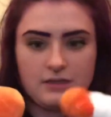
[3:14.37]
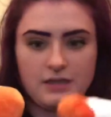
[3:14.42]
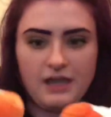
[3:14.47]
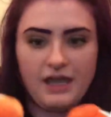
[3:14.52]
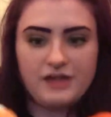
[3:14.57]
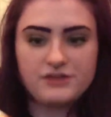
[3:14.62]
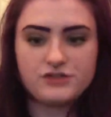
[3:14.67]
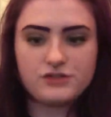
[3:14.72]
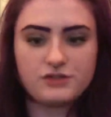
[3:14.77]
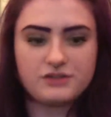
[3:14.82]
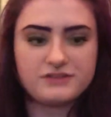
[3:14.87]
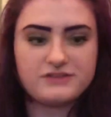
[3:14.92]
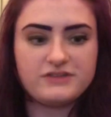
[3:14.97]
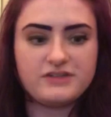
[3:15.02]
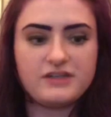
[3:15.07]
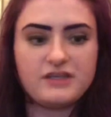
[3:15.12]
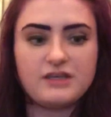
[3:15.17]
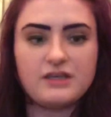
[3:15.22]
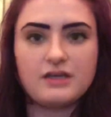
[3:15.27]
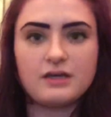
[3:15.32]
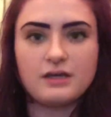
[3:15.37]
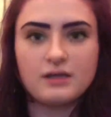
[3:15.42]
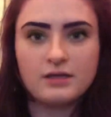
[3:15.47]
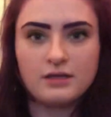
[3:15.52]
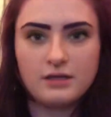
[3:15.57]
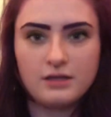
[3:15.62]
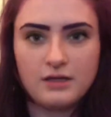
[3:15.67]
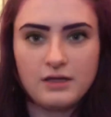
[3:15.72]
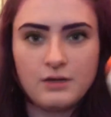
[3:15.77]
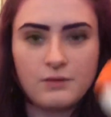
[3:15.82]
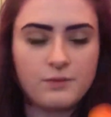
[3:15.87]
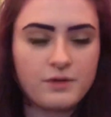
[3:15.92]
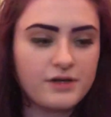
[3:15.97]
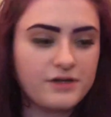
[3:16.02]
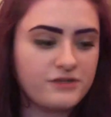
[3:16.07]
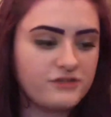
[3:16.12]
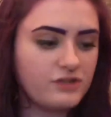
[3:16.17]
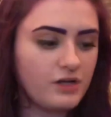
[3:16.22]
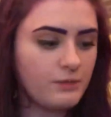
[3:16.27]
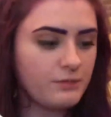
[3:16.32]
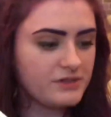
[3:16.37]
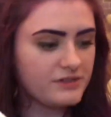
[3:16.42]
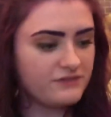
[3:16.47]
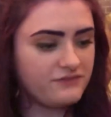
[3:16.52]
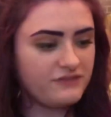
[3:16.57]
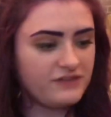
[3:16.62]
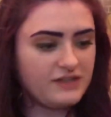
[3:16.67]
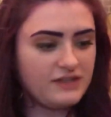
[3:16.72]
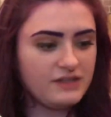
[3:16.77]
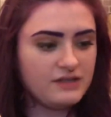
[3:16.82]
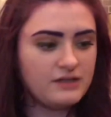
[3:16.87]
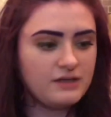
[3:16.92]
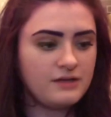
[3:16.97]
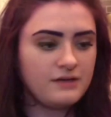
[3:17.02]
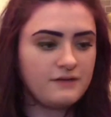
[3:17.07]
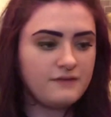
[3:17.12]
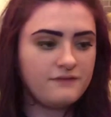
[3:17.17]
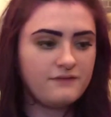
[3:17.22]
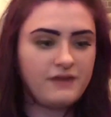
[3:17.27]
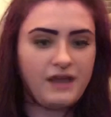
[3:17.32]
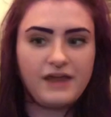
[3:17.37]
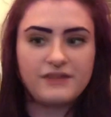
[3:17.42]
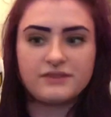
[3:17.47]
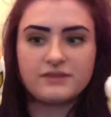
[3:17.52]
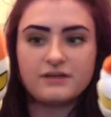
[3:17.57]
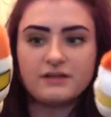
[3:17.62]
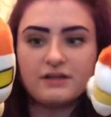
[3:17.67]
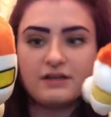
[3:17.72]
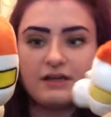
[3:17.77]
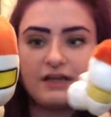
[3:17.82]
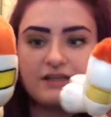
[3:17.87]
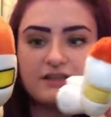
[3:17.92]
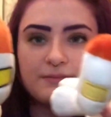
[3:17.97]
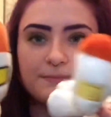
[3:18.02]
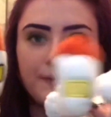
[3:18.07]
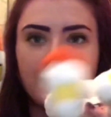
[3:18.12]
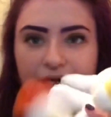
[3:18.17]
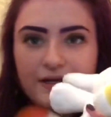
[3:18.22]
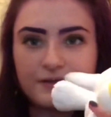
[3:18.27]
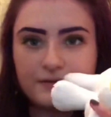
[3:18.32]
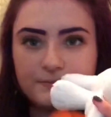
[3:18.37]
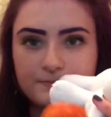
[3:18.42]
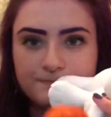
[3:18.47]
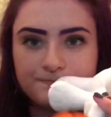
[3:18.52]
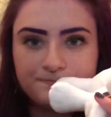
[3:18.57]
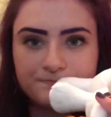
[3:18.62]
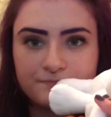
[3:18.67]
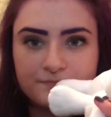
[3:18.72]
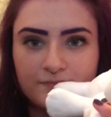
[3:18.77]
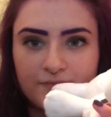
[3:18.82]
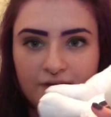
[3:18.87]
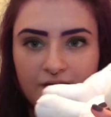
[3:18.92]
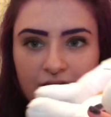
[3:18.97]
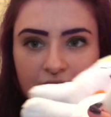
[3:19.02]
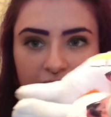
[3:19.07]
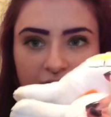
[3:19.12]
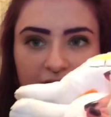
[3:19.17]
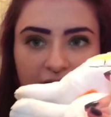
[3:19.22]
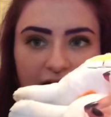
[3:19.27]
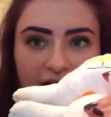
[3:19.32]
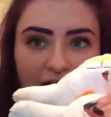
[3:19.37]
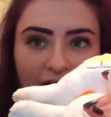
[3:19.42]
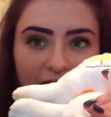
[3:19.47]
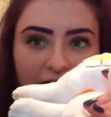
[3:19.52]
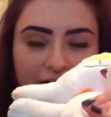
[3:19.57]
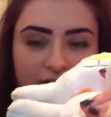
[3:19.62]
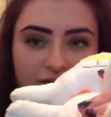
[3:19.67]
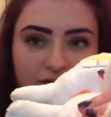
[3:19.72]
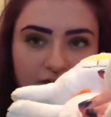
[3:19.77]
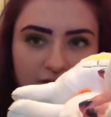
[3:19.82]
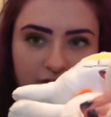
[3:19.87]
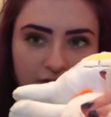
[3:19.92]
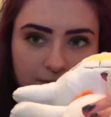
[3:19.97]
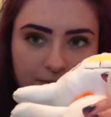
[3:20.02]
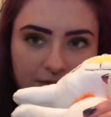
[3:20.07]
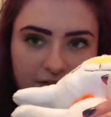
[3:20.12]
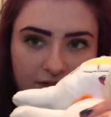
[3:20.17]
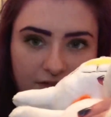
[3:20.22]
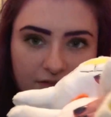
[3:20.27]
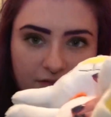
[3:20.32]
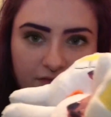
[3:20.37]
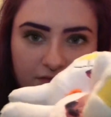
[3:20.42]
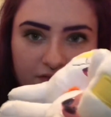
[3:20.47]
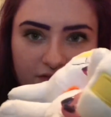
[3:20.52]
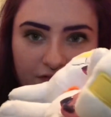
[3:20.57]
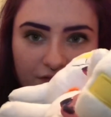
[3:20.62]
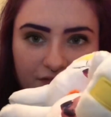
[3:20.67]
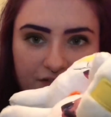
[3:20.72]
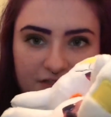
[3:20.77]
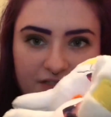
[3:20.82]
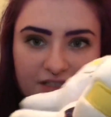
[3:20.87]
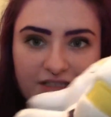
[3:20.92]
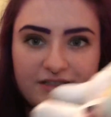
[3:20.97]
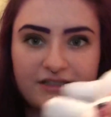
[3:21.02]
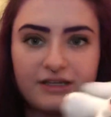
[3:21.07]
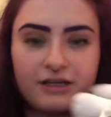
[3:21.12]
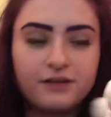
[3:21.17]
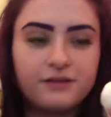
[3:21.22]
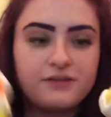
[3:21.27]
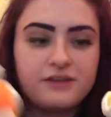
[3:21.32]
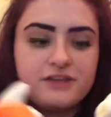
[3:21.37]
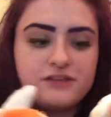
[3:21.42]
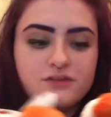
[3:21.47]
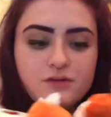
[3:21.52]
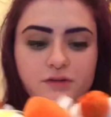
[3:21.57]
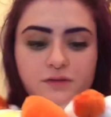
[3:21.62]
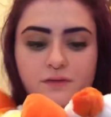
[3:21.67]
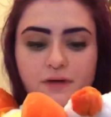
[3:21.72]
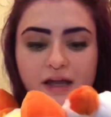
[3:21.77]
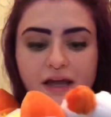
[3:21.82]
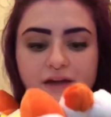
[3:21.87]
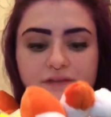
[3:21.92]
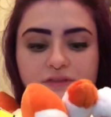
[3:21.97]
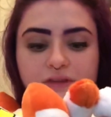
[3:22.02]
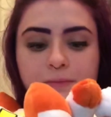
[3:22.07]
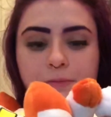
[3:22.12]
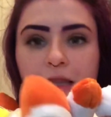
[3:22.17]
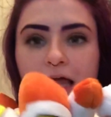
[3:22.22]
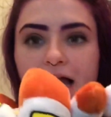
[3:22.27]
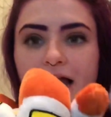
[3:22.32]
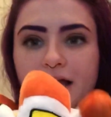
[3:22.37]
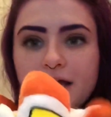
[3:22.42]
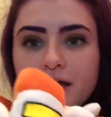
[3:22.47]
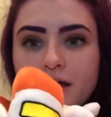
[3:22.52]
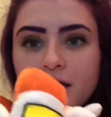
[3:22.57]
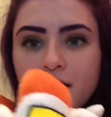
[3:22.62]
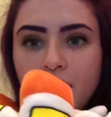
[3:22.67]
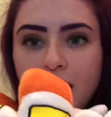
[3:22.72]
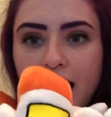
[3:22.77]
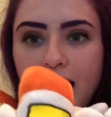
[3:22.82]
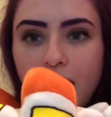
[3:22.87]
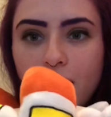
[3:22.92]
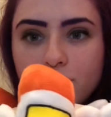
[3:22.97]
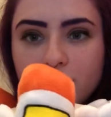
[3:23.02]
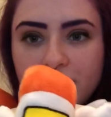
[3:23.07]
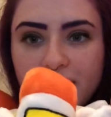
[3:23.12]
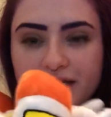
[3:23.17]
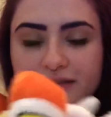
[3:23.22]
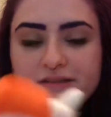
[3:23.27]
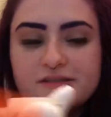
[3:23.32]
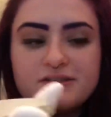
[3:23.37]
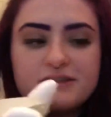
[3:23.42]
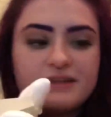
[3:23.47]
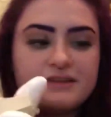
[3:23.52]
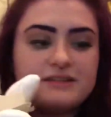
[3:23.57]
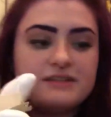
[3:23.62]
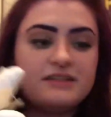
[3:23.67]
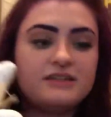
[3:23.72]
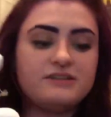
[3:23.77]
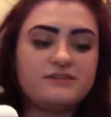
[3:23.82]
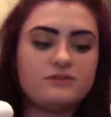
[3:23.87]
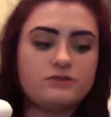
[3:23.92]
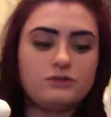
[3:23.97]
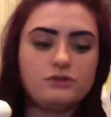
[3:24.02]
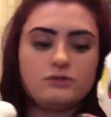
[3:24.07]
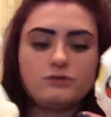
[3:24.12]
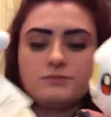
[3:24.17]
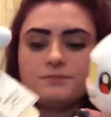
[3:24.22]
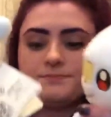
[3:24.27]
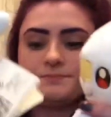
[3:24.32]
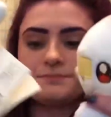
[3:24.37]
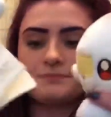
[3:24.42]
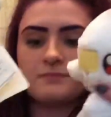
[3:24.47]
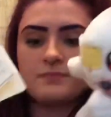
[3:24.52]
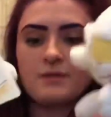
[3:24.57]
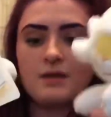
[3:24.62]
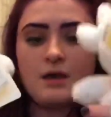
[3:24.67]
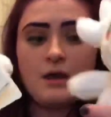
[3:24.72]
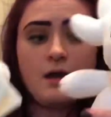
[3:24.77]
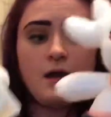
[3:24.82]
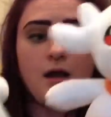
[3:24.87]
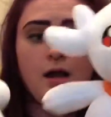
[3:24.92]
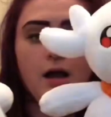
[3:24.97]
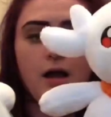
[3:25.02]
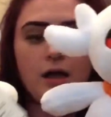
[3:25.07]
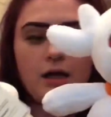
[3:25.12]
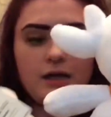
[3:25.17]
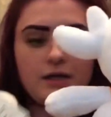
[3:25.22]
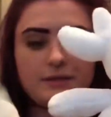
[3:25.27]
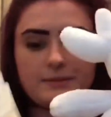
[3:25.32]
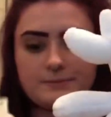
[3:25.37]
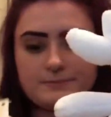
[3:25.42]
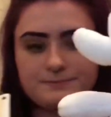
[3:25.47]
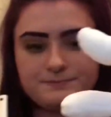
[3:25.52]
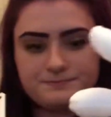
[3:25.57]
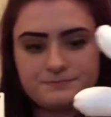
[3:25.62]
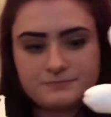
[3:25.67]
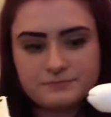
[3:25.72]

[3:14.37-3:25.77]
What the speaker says: As you can see, we're going to start with the feet. At the bottom, it has a little bit of different detail. These don't have the black outlines that these do. The